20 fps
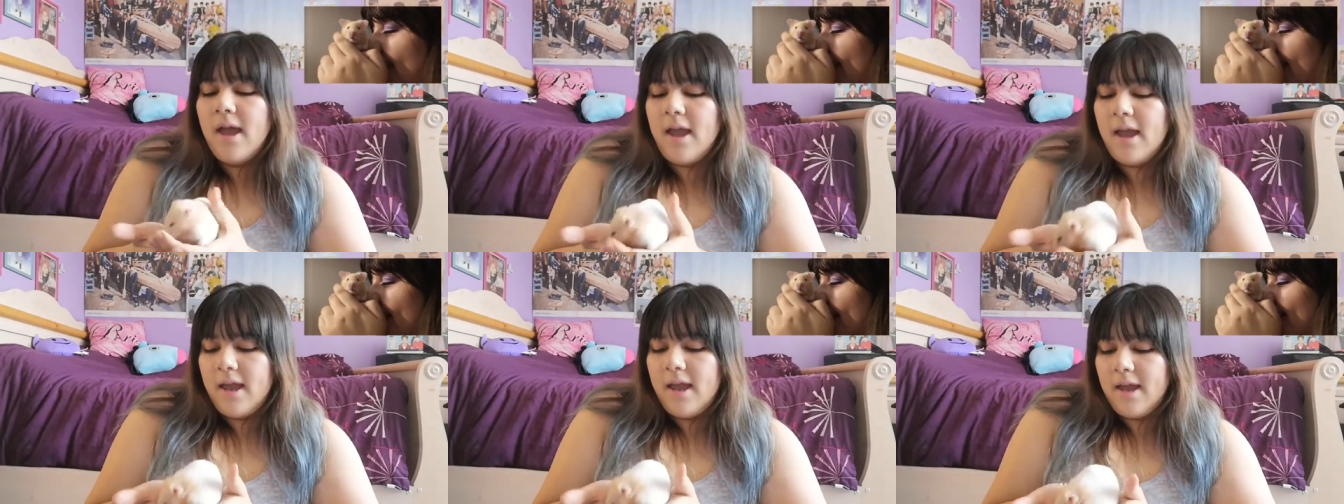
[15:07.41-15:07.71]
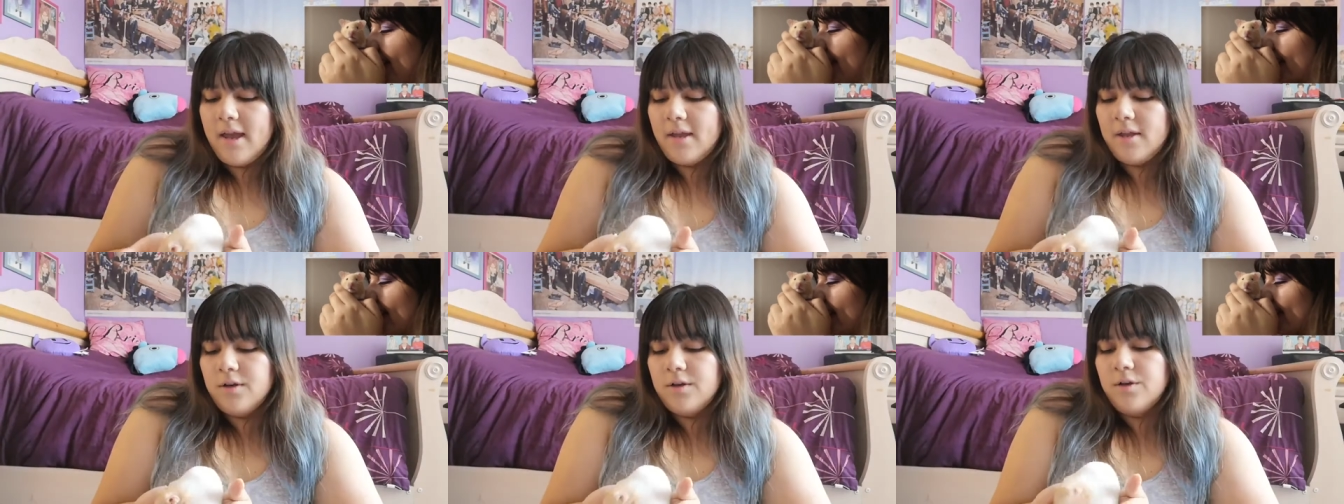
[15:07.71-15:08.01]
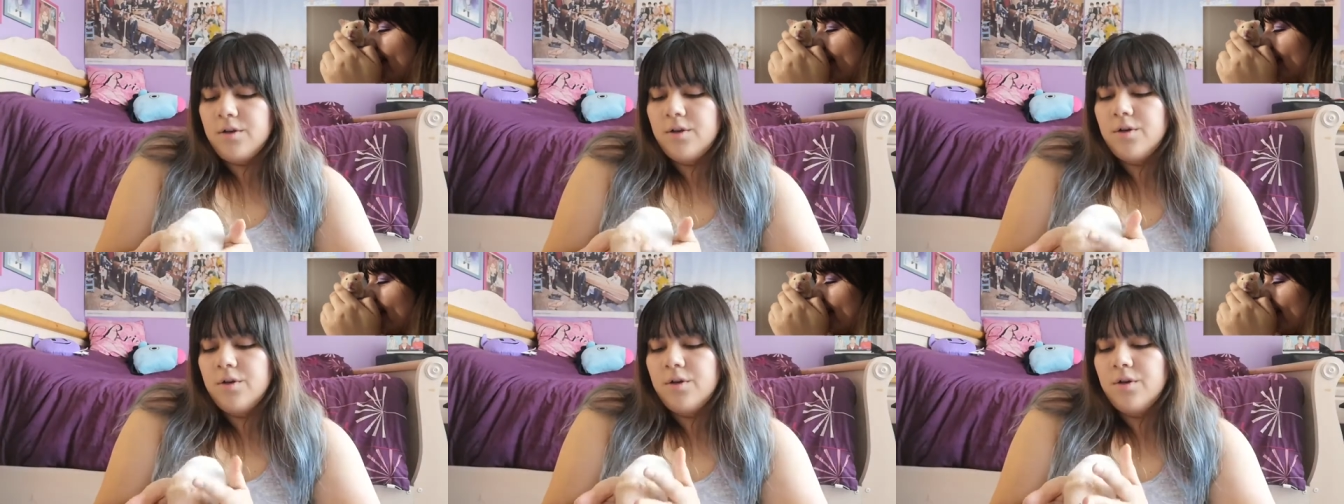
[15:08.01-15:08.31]

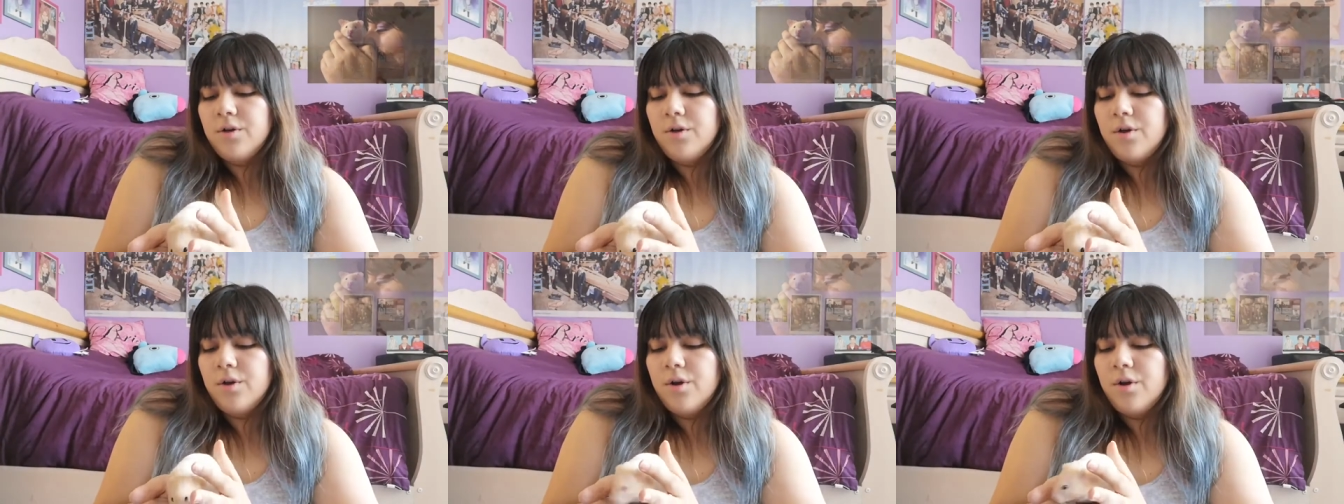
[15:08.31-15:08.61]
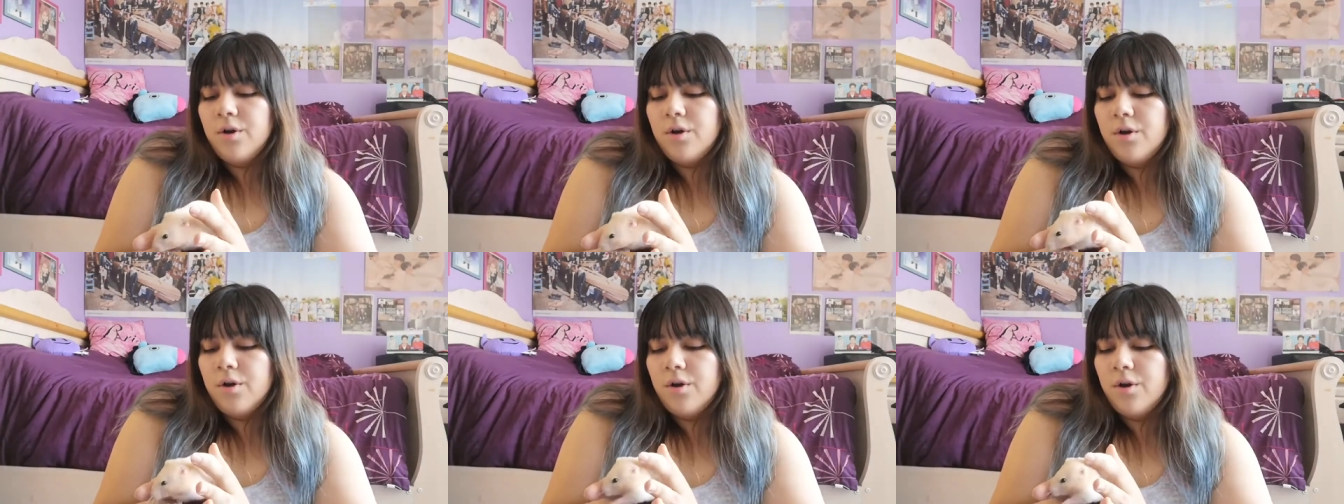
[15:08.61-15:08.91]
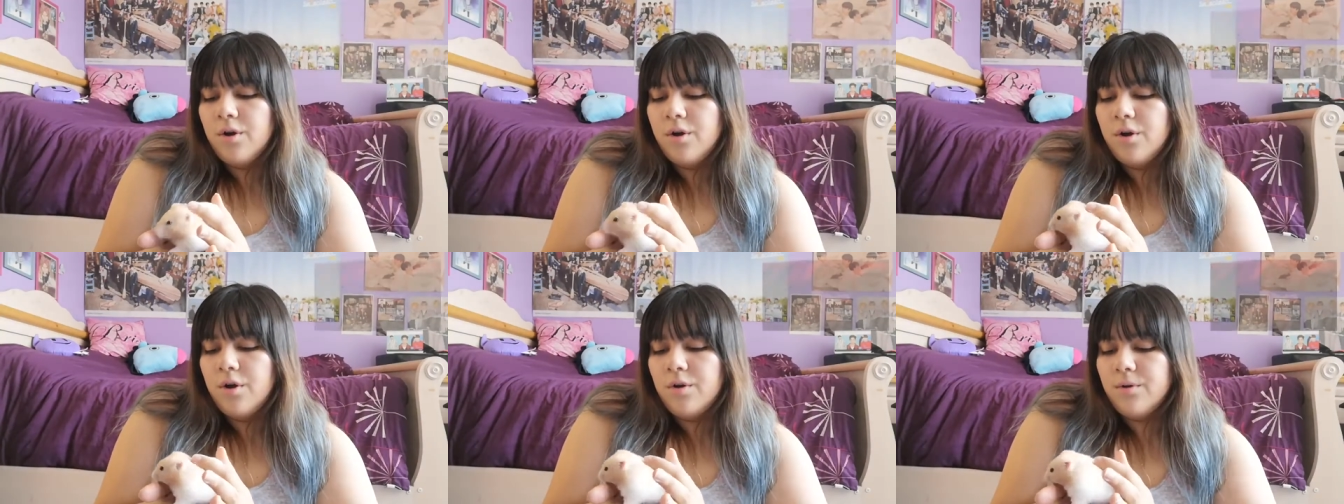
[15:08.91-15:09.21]
And
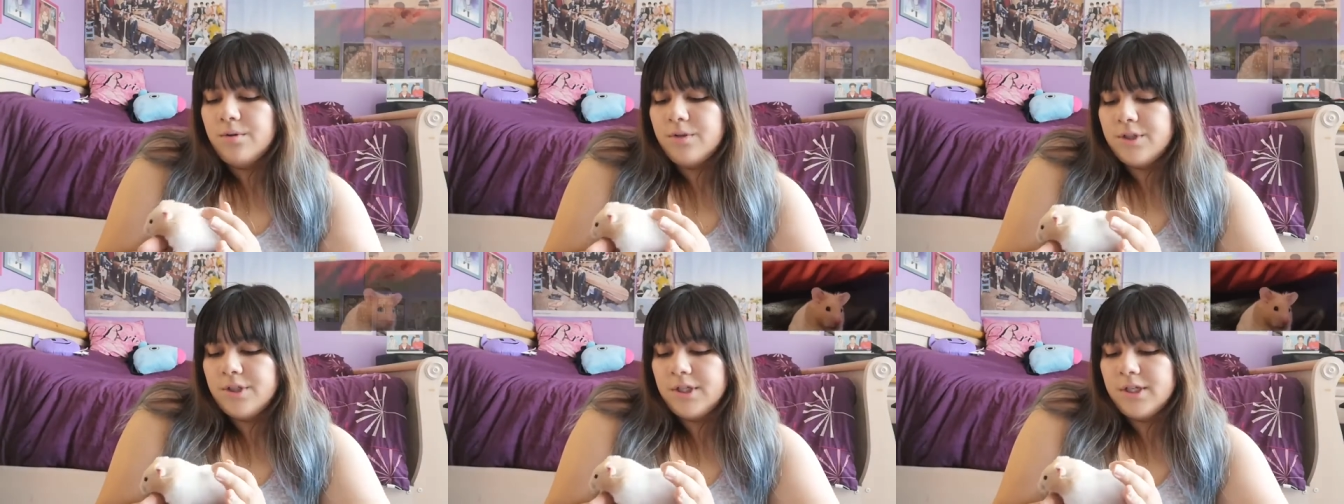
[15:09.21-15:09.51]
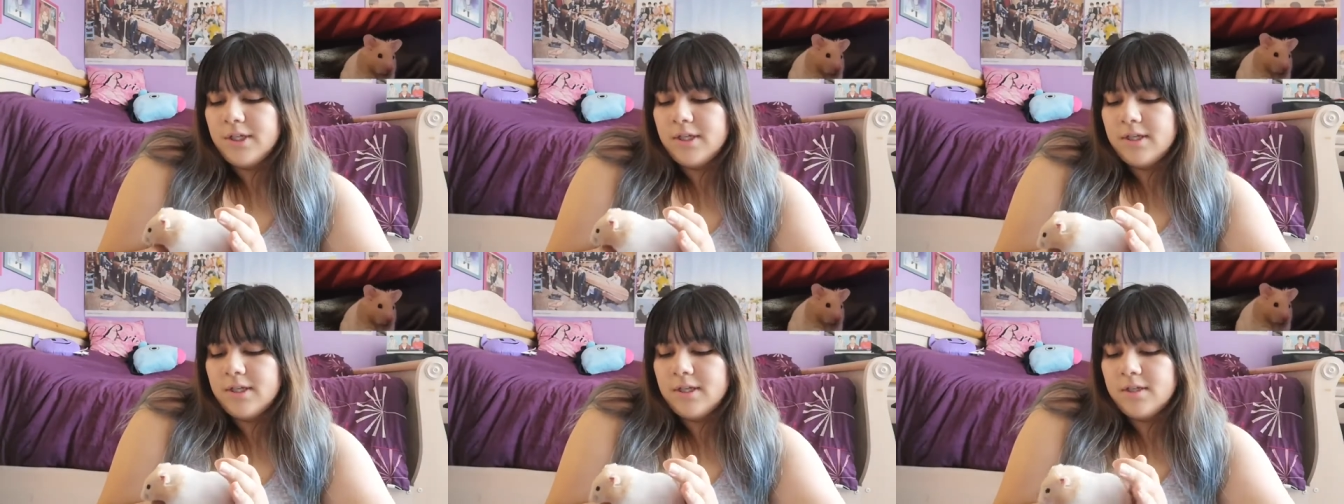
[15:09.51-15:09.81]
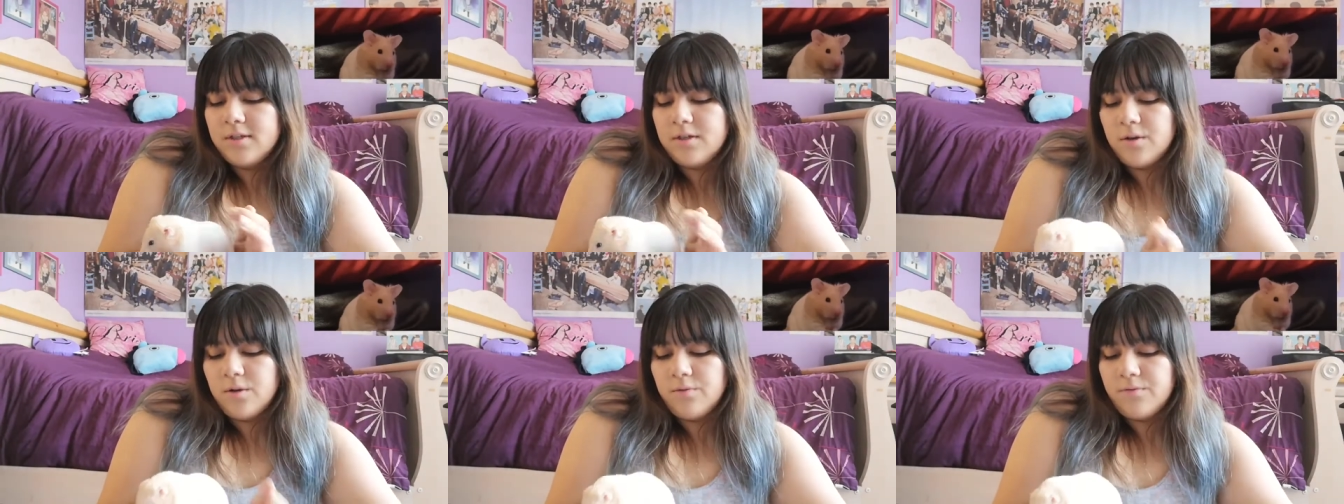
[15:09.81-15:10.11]
Hoshi
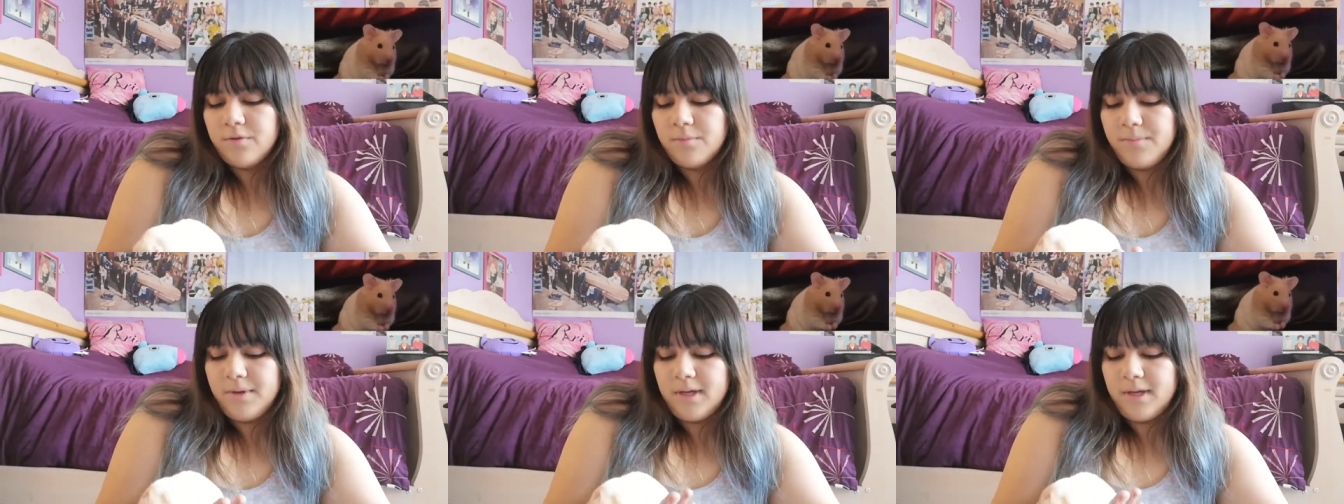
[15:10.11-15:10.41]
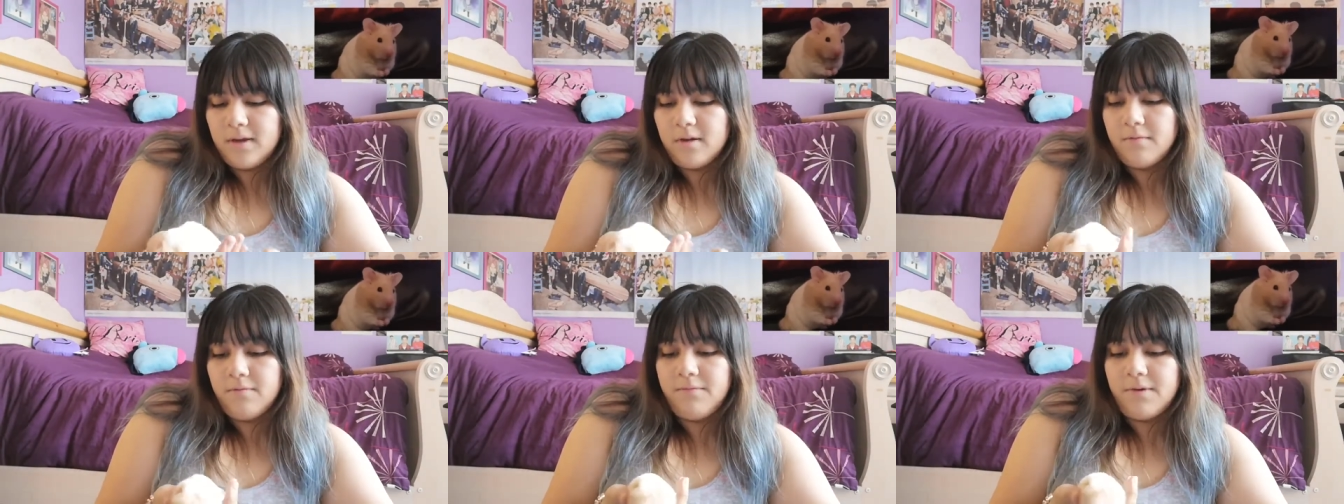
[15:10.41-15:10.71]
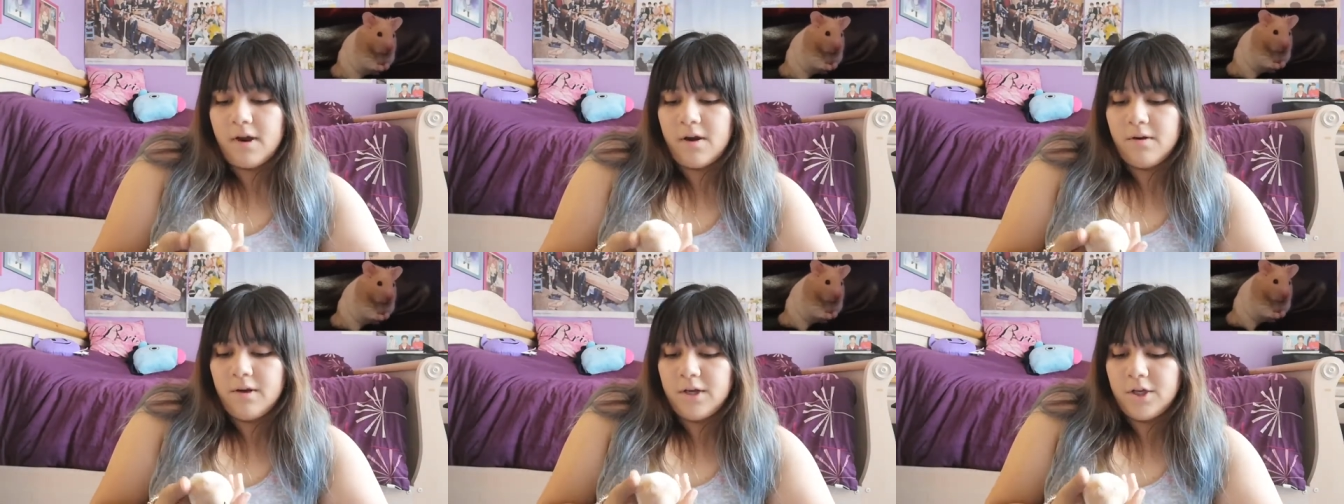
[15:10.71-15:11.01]
is known for being a
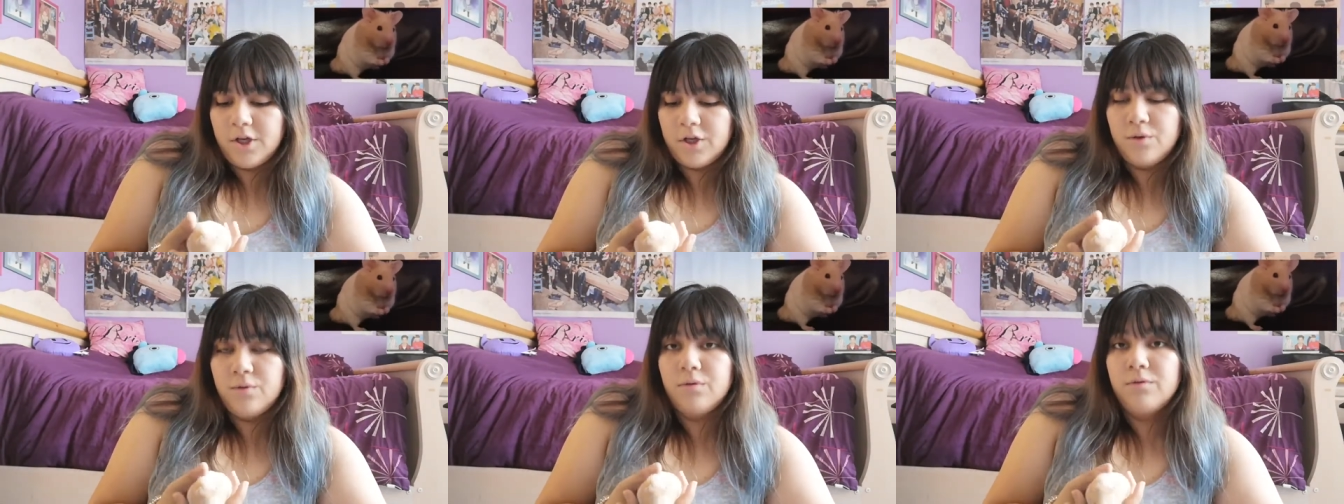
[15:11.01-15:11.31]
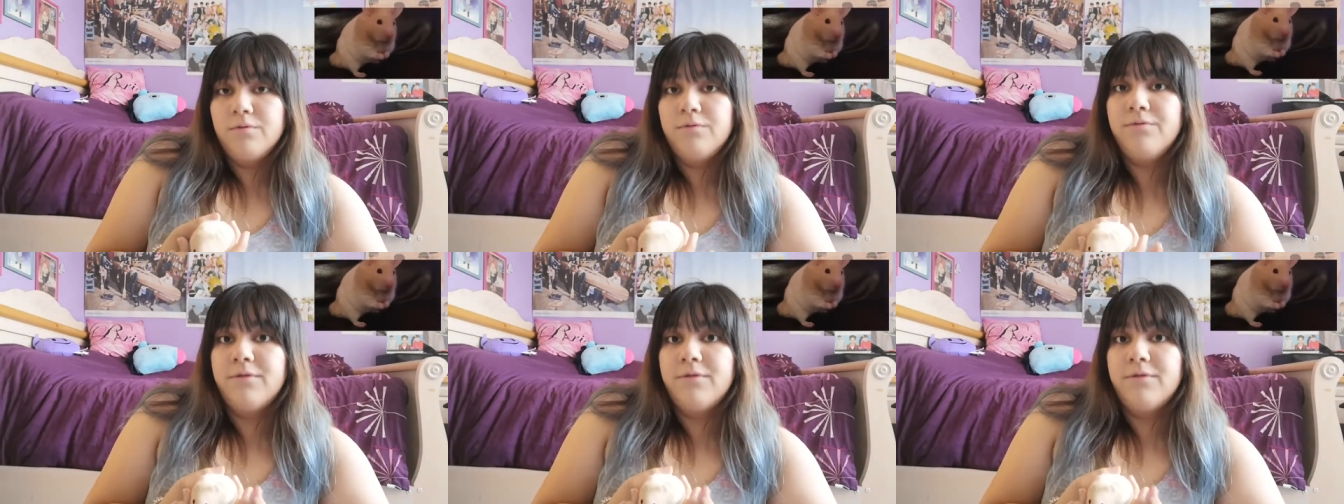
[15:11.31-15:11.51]
very cute,